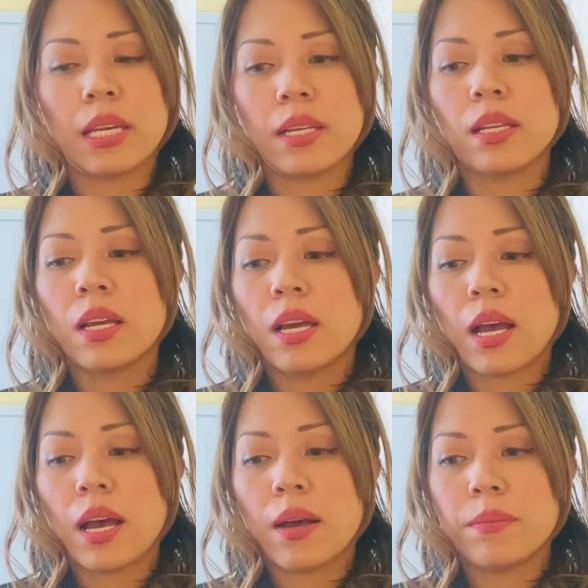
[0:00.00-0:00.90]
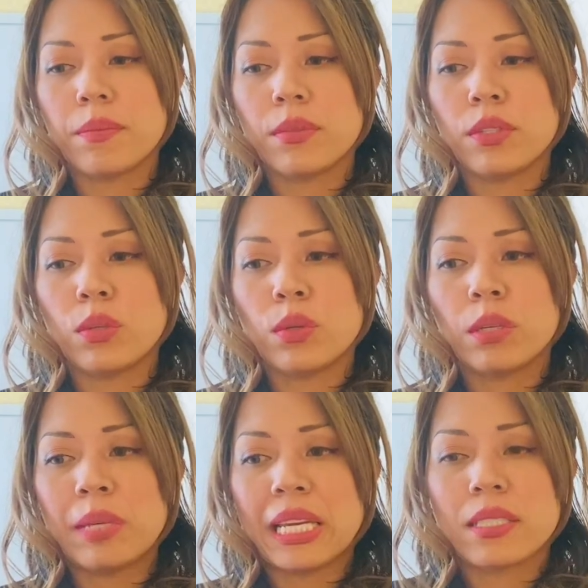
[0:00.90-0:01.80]
it, um, you
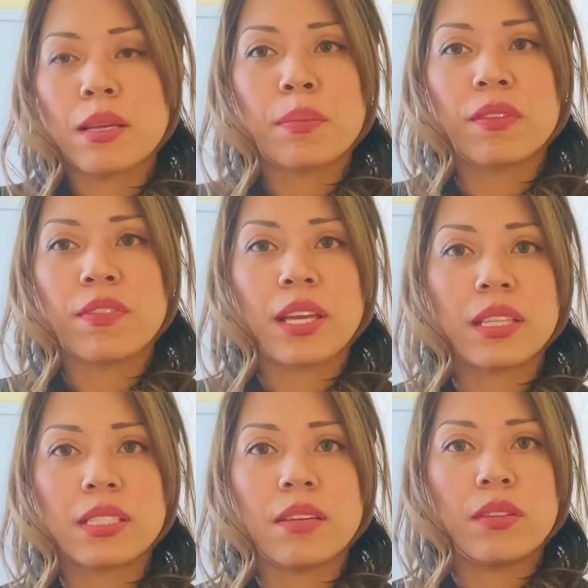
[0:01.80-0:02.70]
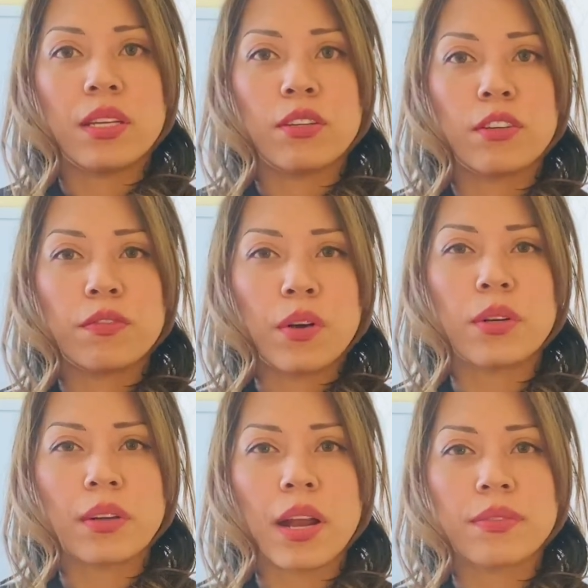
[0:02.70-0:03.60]
could be exemplifying this even in your
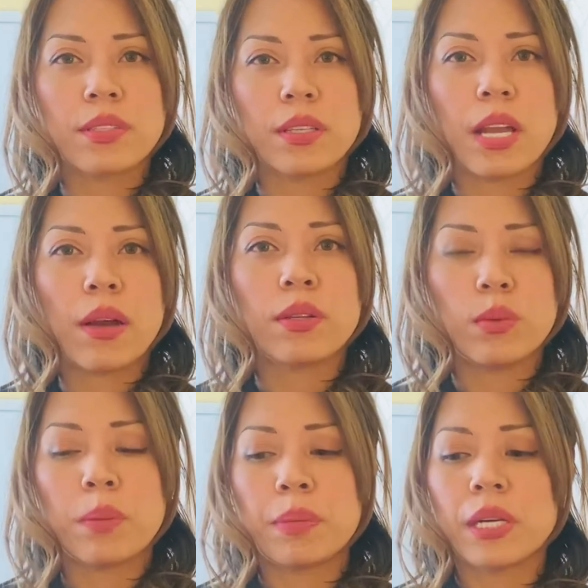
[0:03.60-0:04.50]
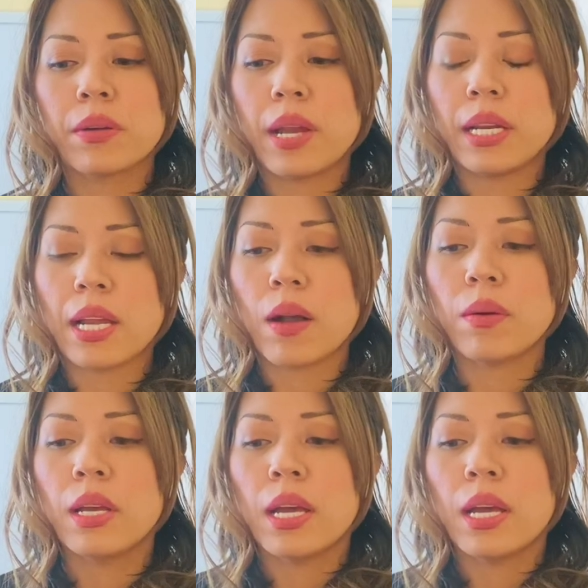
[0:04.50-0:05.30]
photographs and how you appear right now.